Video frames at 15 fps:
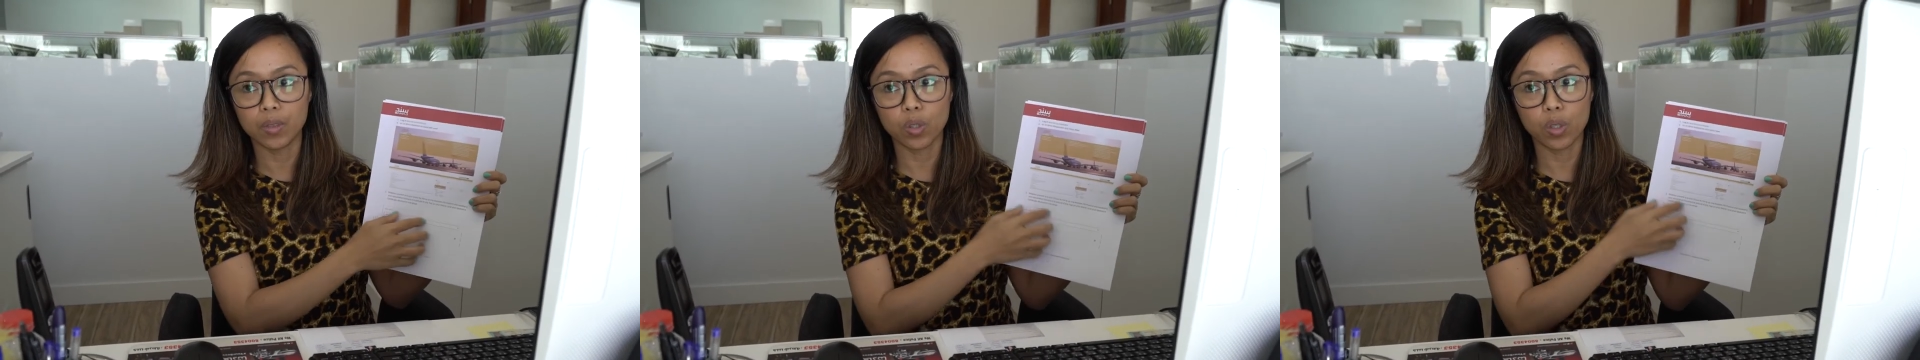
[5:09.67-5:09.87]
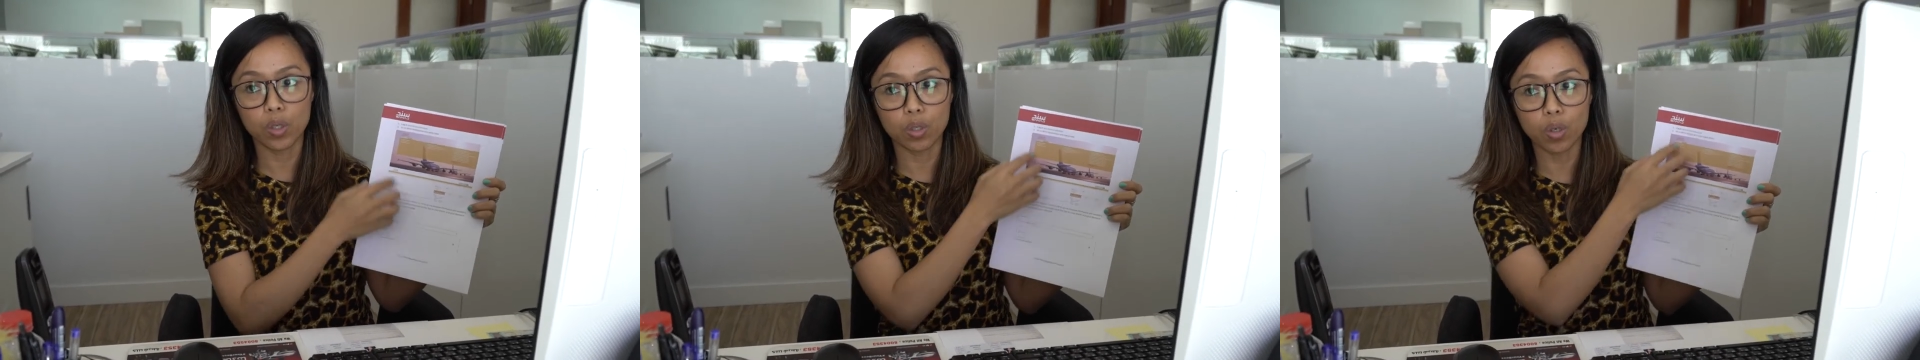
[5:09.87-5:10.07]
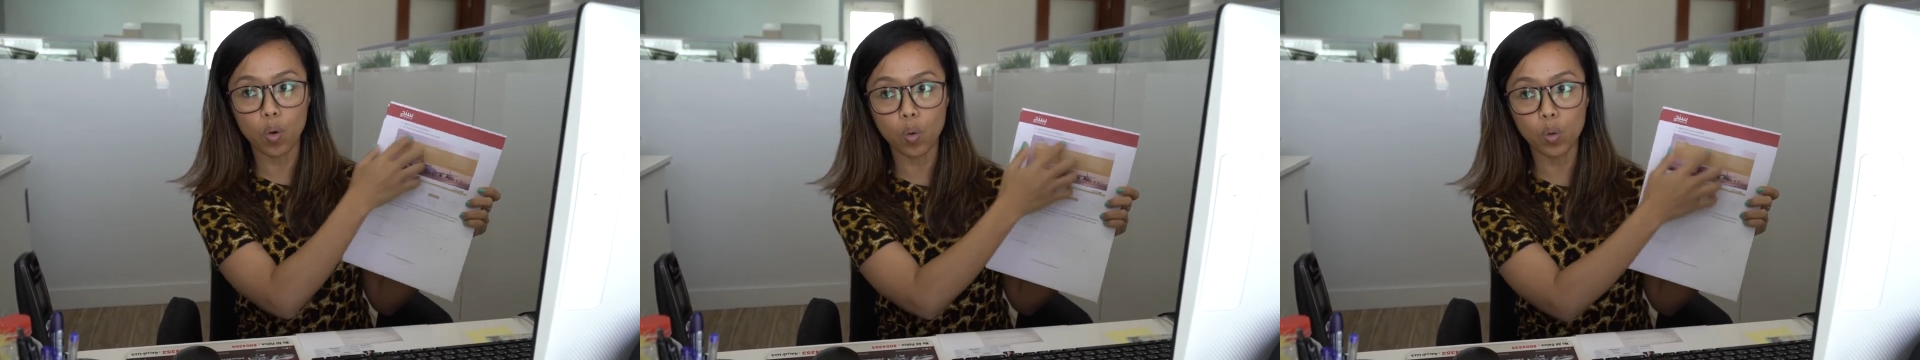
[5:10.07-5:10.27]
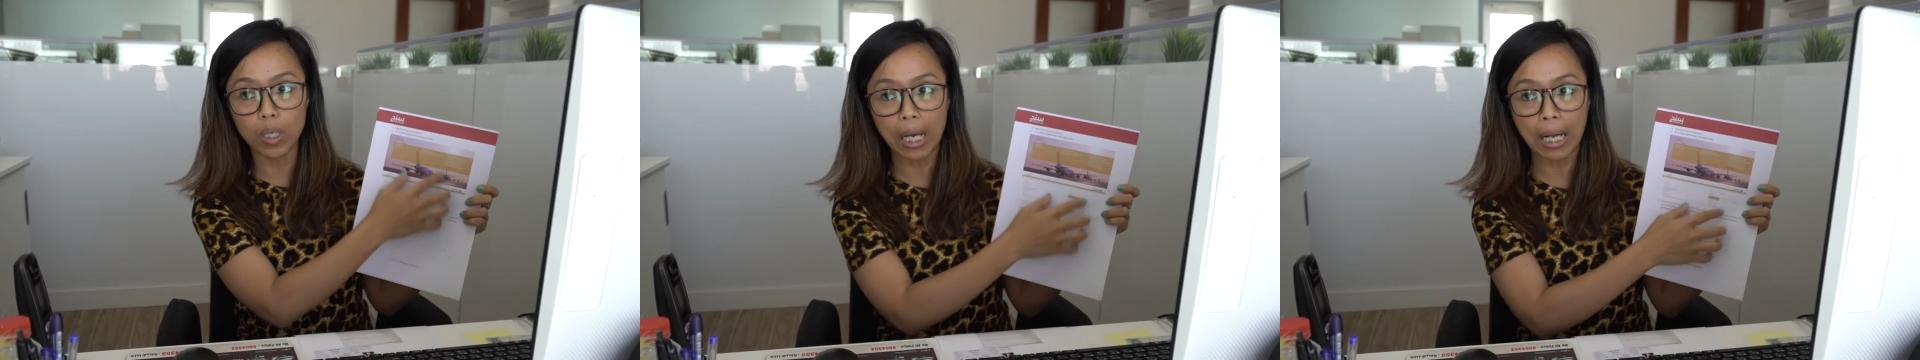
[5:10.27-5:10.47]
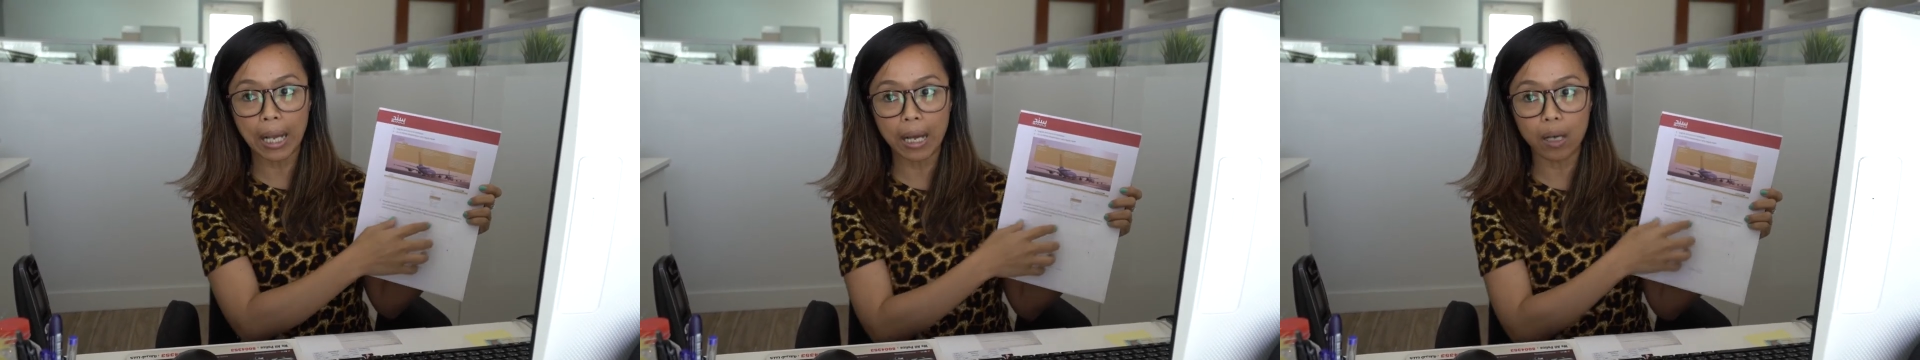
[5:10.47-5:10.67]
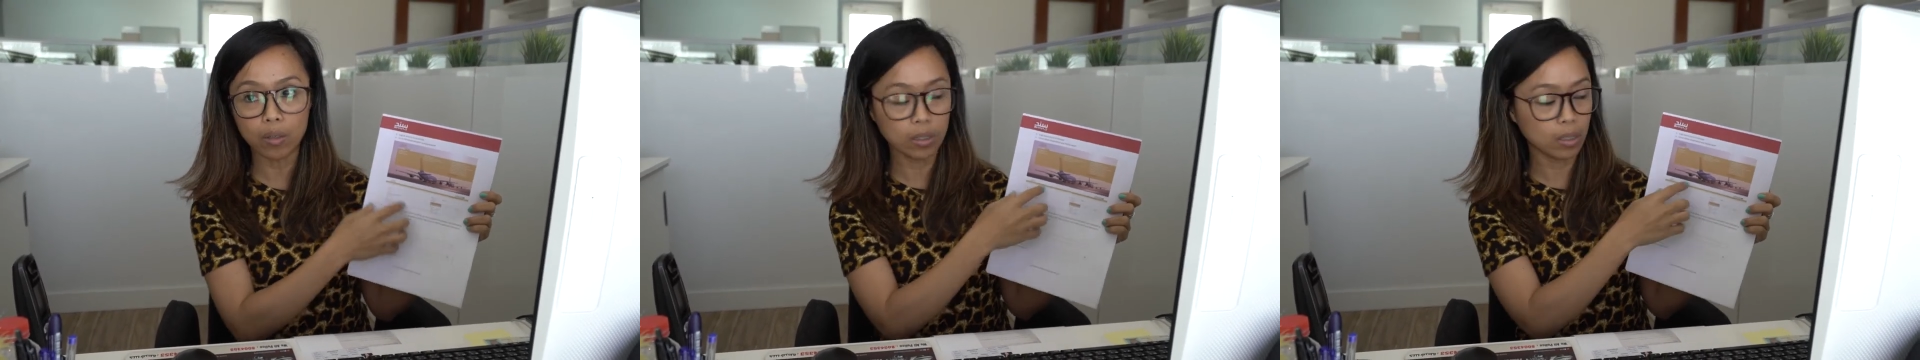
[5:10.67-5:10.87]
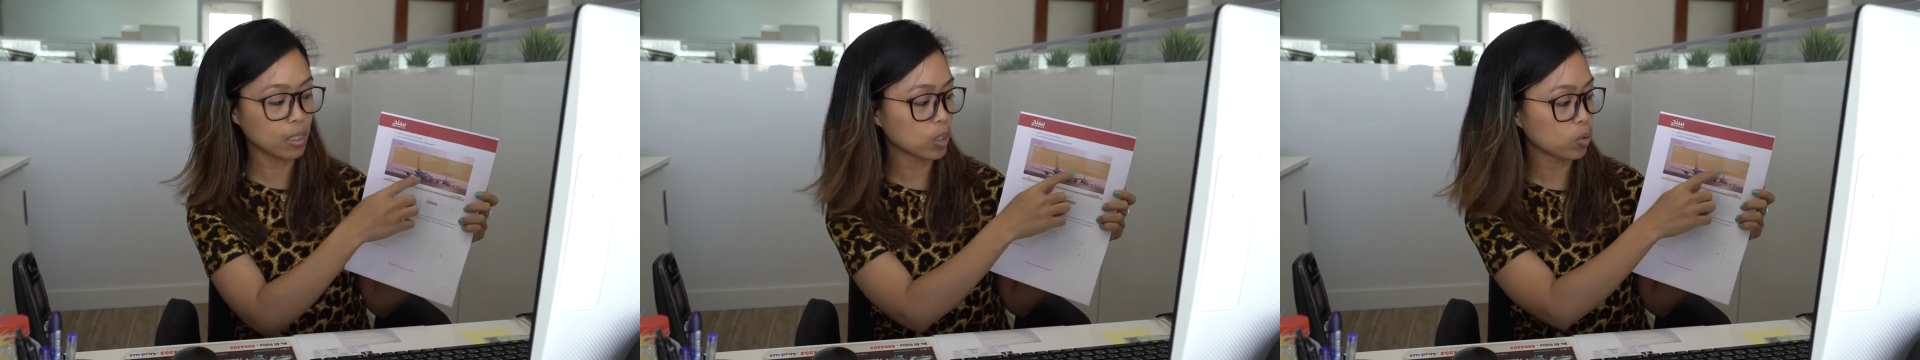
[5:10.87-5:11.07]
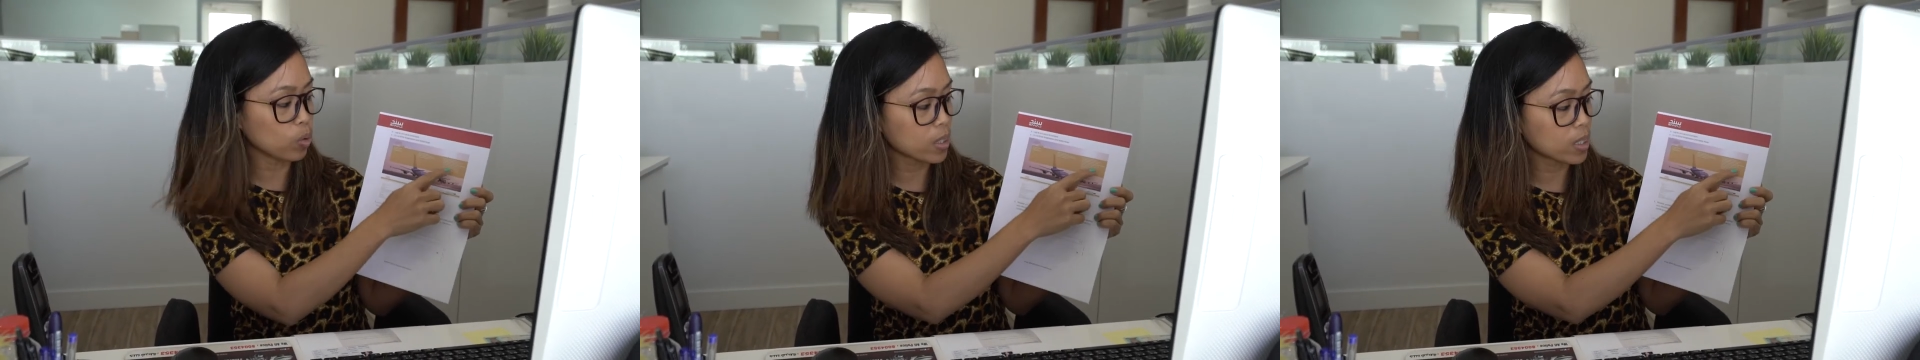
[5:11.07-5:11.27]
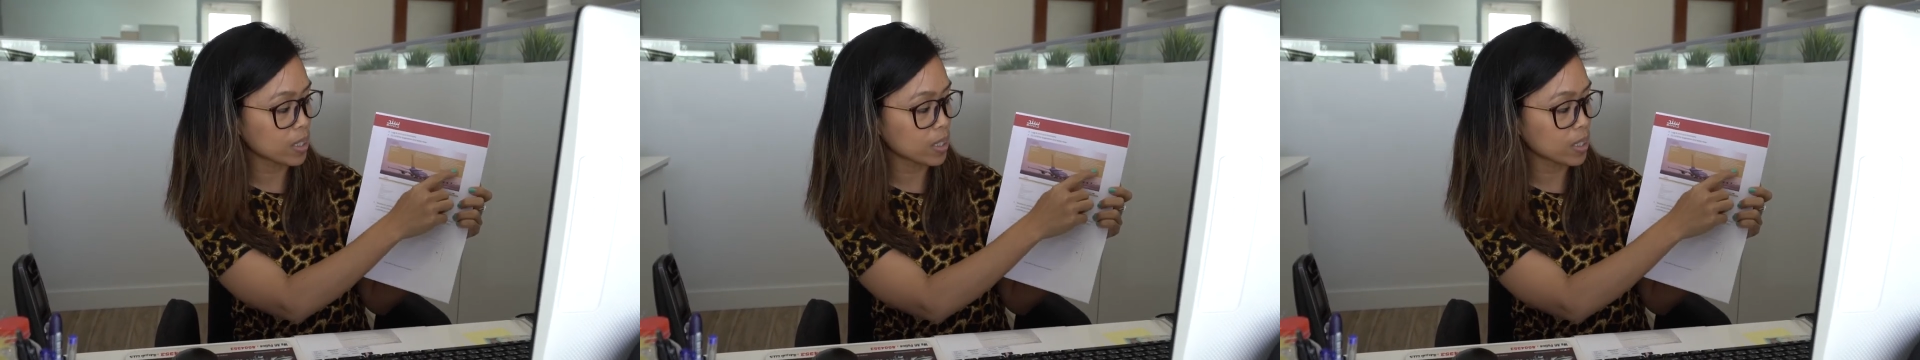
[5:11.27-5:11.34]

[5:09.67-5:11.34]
to your own account that will